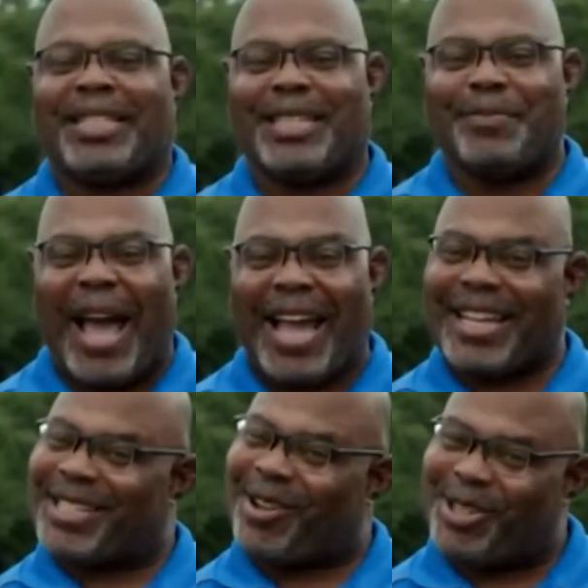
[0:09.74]
is back,
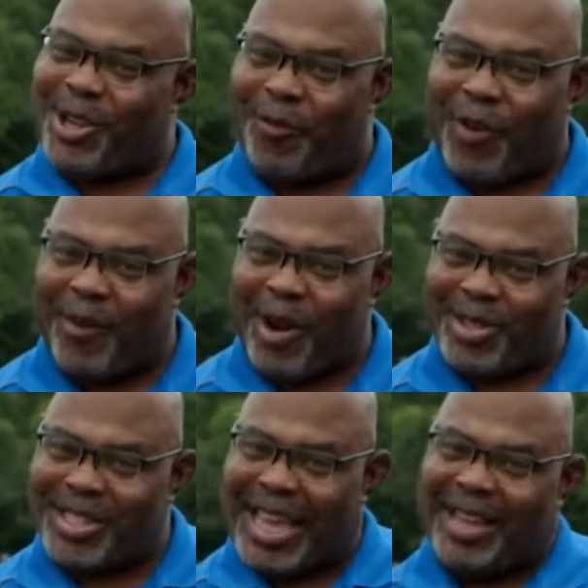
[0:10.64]
and so is your front row
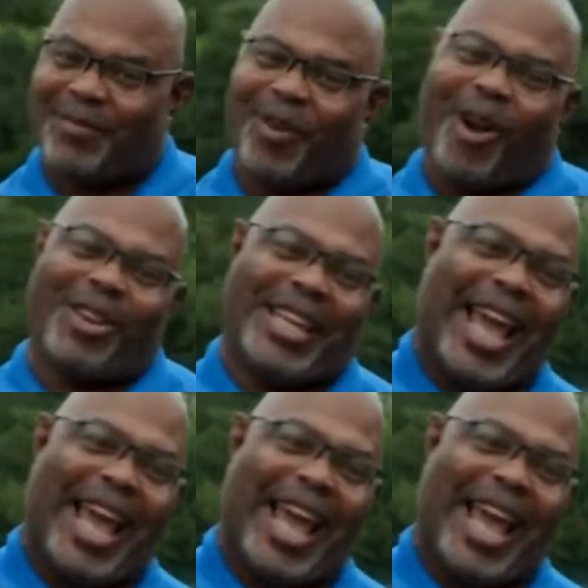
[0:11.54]
seat for all the